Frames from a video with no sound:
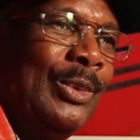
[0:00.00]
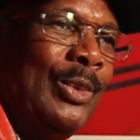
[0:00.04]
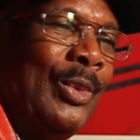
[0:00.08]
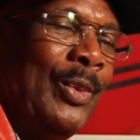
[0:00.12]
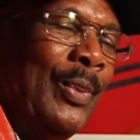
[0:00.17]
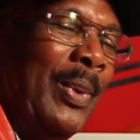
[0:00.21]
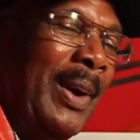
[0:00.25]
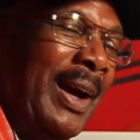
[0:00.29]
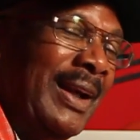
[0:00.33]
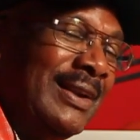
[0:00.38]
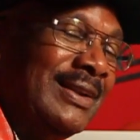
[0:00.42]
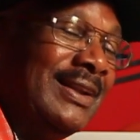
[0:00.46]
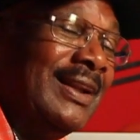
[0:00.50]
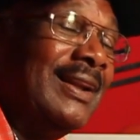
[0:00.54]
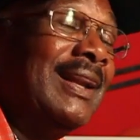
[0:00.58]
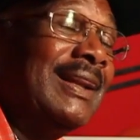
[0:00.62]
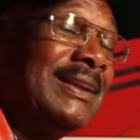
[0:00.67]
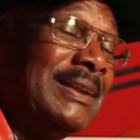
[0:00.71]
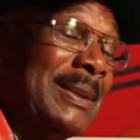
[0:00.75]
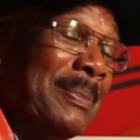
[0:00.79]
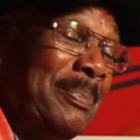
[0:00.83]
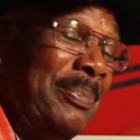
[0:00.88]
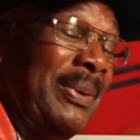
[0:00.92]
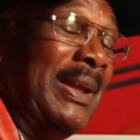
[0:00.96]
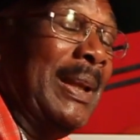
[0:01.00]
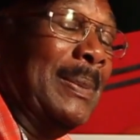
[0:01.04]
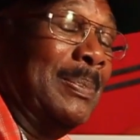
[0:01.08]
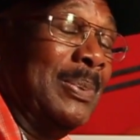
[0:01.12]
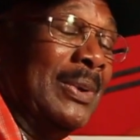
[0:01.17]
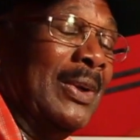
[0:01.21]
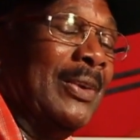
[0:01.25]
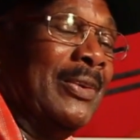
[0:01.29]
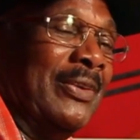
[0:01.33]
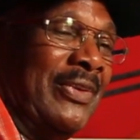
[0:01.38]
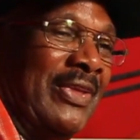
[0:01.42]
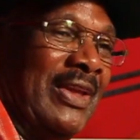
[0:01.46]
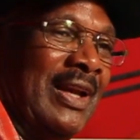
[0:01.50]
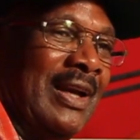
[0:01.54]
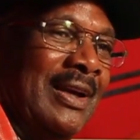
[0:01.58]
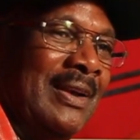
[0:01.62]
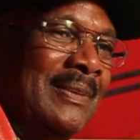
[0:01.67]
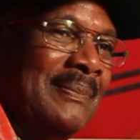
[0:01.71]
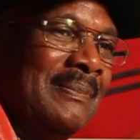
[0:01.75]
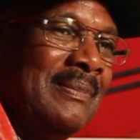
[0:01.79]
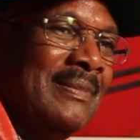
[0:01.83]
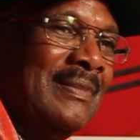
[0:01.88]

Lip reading: quite a lot of people out there